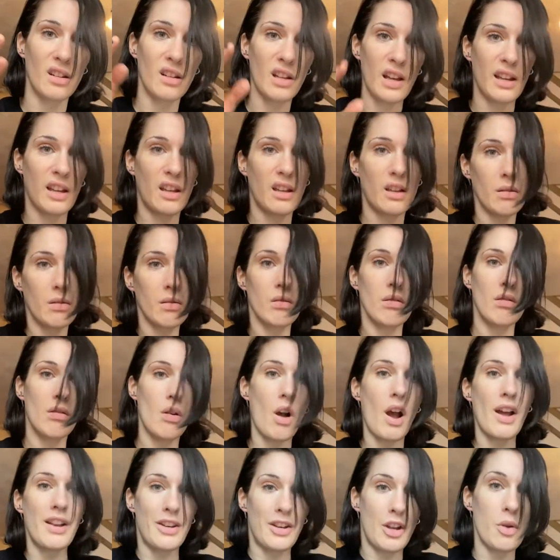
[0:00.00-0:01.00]
Like,
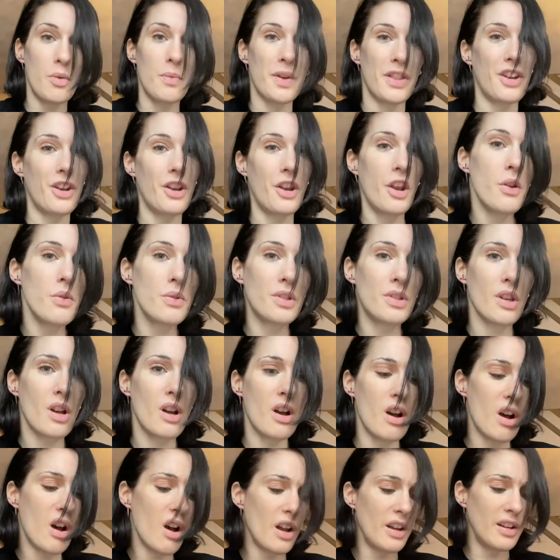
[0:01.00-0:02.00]
I know where the notes
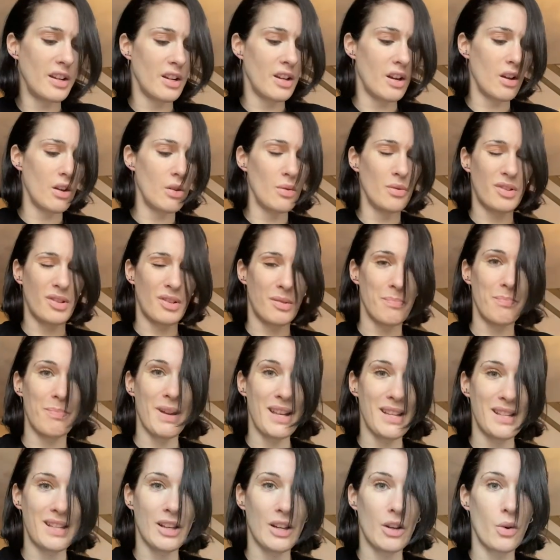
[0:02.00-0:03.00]
are, I know some
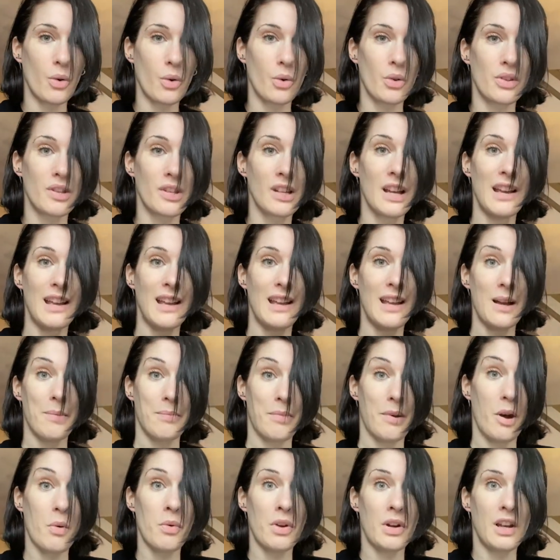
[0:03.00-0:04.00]
basic chords,
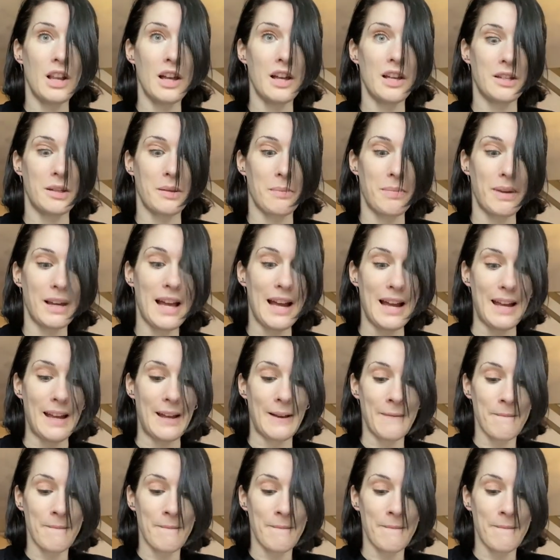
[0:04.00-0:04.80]
but I want to learn to play.